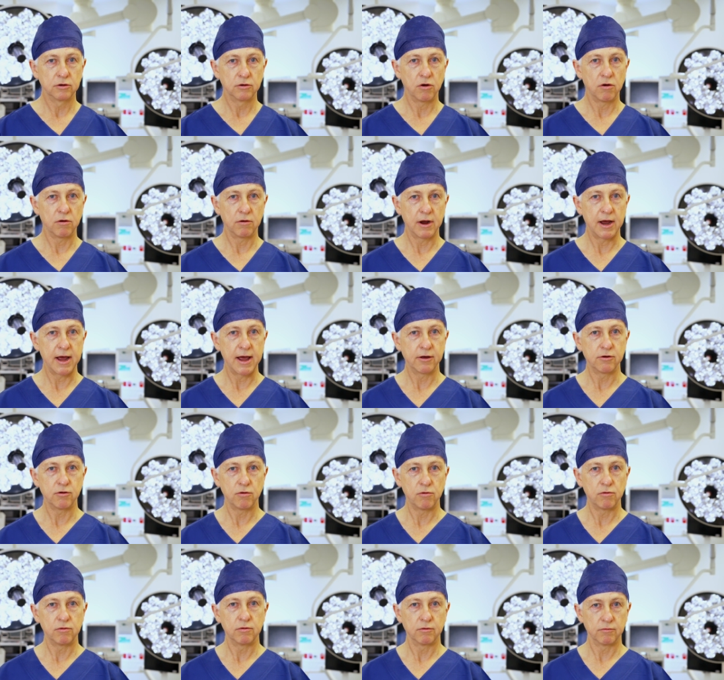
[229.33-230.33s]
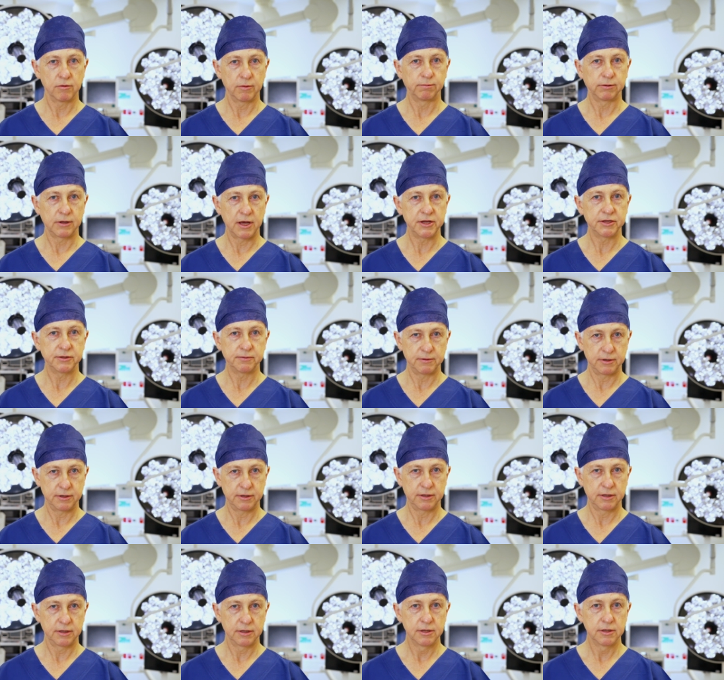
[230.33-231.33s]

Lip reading: or ankle replacement.